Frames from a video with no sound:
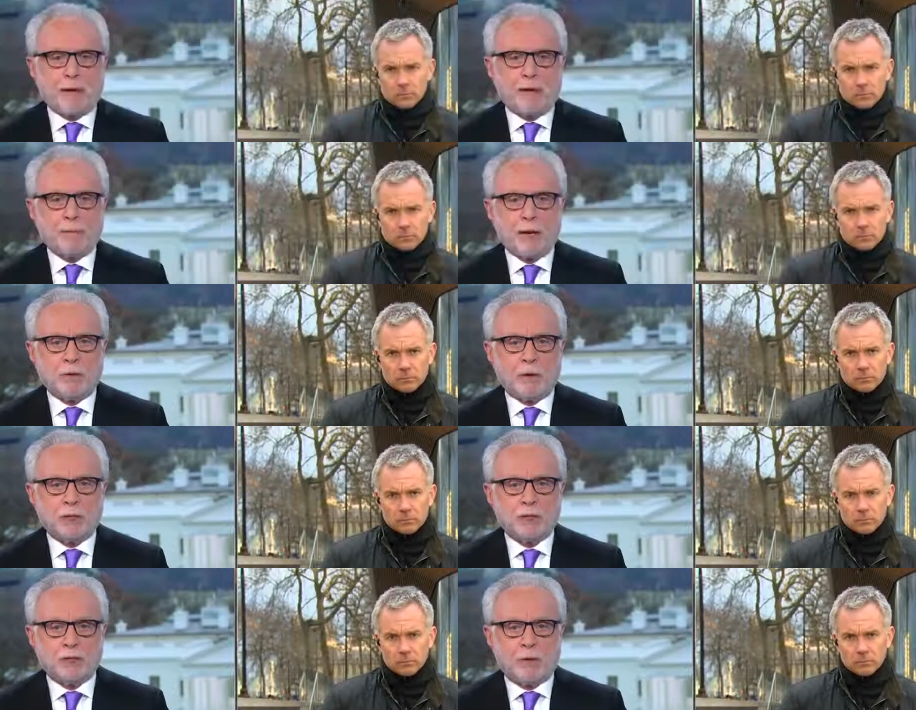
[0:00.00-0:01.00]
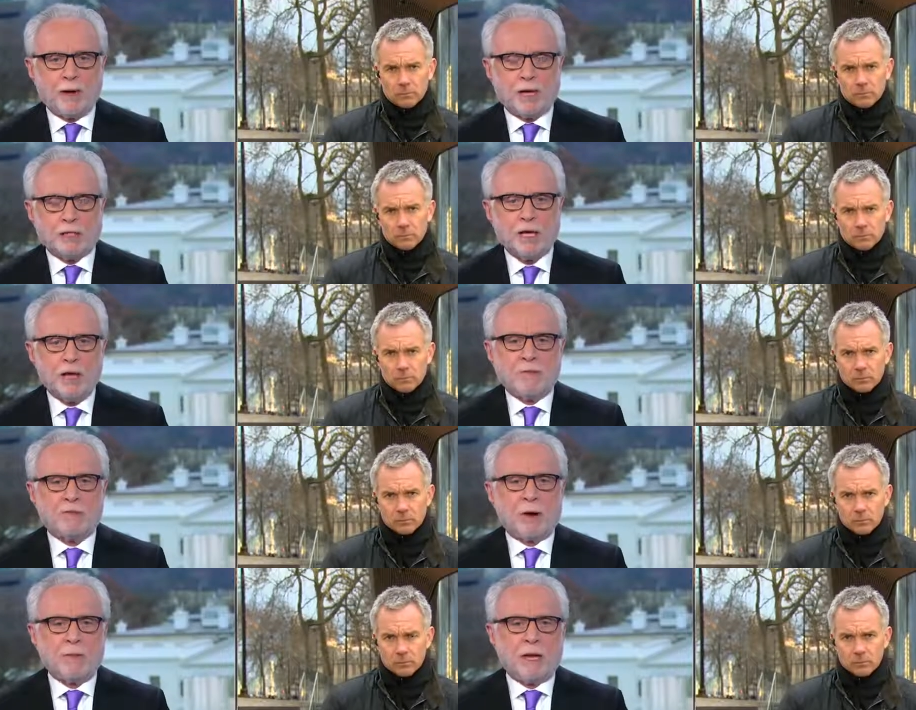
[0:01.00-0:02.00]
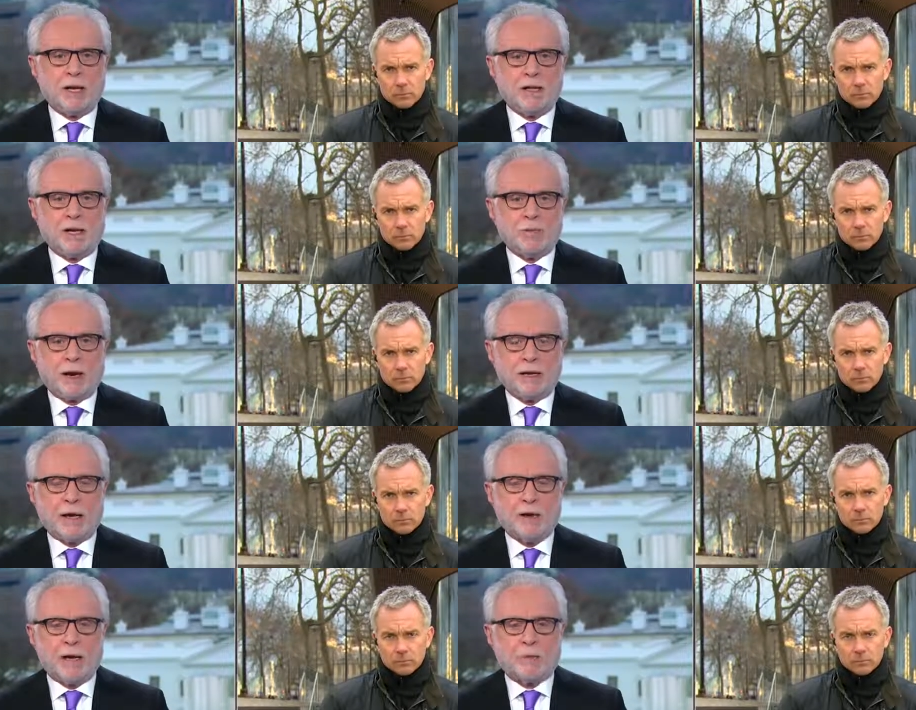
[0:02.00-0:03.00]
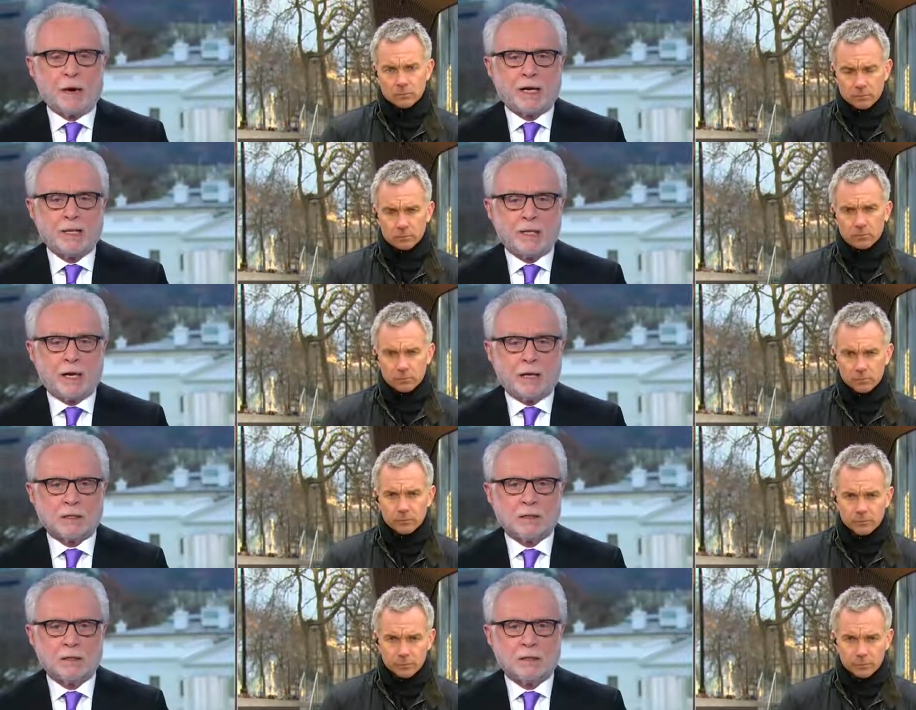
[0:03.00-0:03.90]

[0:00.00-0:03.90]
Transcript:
Speaker 1: Nick Paton Walsh, is joining us from London right now. Nick, what can you tell us?